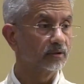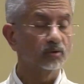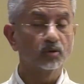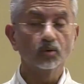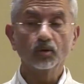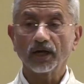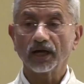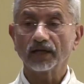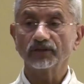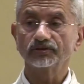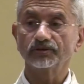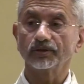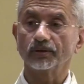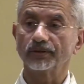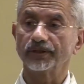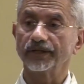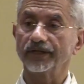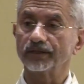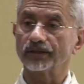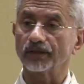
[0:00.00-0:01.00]
Who has your
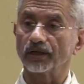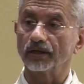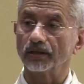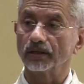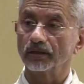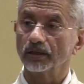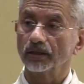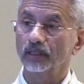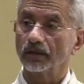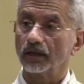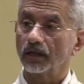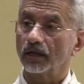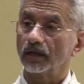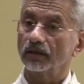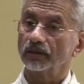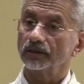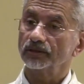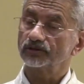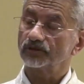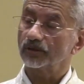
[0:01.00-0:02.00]
data?
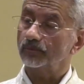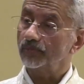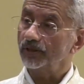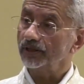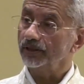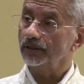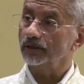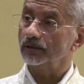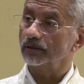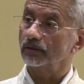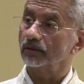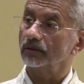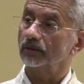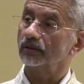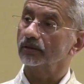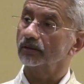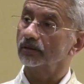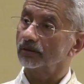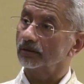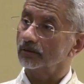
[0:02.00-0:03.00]
Is somebody
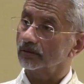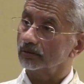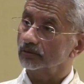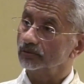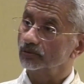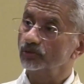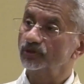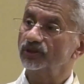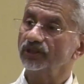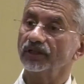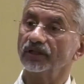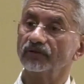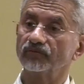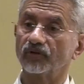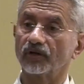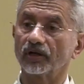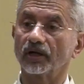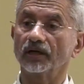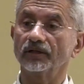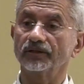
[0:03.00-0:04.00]
using it
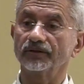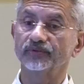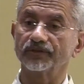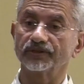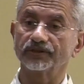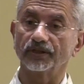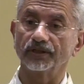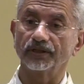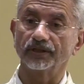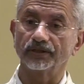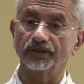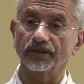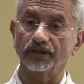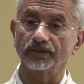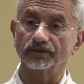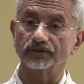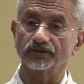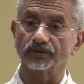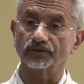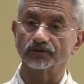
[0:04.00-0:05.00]
for artificial
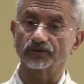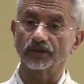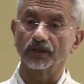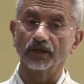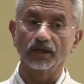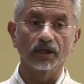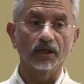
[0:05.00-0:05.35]
intelligence?